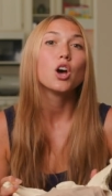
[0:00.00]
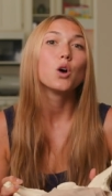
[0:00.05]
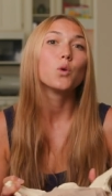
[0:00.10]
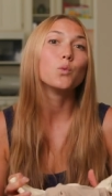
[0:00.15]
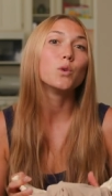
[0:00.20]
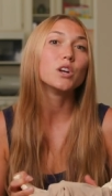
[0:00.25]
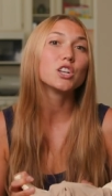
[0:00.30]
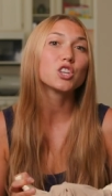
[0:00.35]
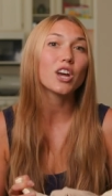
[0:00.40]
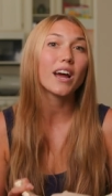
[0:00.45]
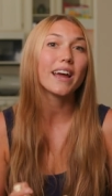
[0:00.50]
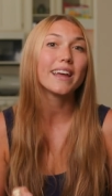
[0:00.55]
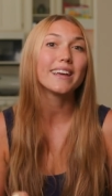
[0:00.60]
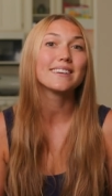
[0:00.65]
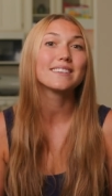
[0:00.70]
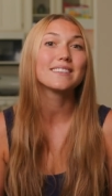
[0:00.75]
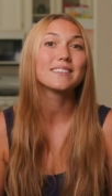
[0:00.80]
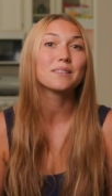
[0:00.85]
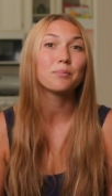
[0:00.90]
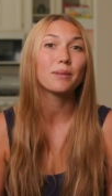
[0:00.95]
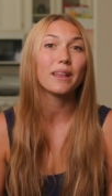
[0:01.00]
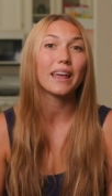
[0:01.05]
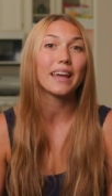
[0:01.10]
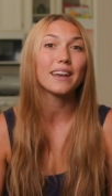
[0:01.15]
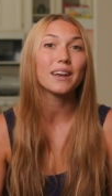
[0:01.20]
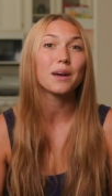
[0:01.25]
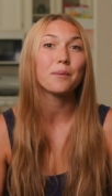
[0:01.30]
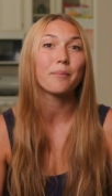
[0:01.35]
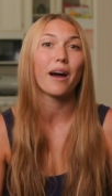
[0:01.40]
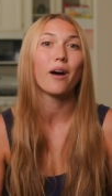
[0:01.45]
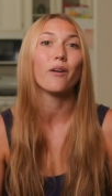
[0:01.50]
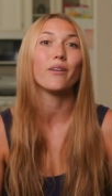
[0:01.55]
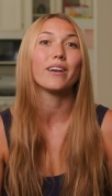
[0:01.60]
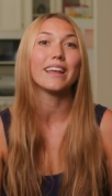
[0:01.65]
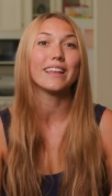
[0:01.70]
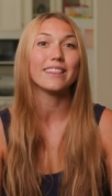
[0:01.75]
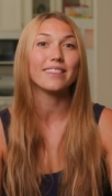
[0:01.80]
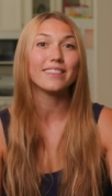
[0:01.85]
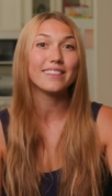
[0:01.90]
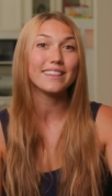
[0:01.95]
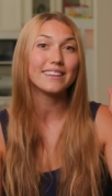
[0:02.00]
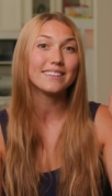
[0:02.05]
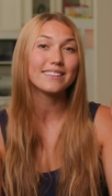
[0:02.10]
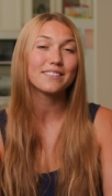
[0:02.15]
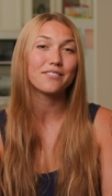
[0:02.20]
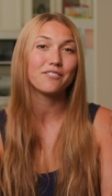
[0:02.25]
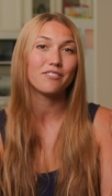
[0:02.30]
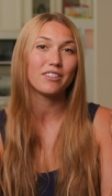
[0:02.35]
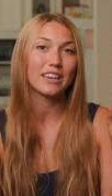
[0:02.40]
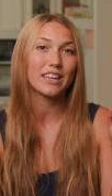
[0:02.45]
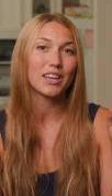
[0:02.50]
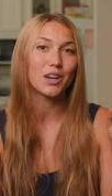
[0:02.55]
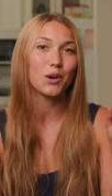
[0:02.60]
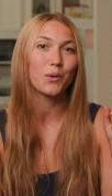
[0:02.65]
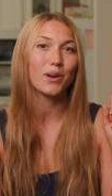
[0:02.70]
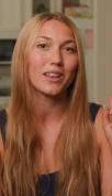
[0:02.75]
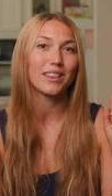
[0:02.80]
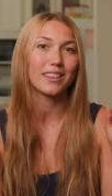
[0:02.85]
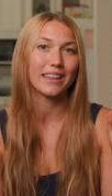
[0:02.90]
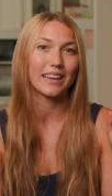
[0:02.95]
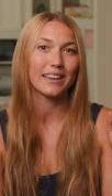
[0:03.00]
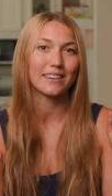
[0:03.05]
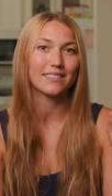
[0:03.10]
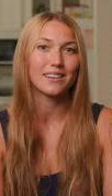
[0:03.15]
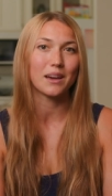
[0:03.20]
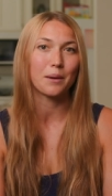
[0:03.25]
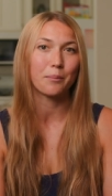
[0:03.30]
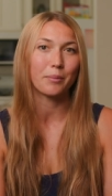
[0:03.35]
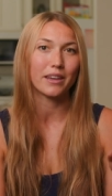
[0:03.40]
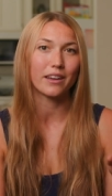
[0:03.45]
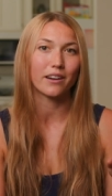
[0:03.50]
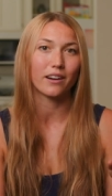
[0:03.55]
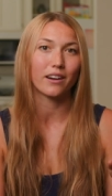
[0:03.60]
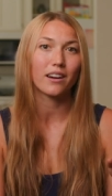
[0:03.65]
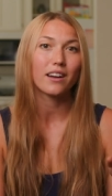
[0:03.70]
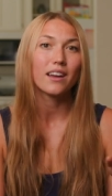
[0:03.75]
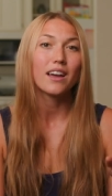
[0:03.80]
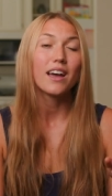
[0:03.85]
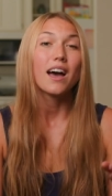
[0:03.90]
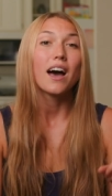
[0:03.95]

which I explain about in this video linked up here.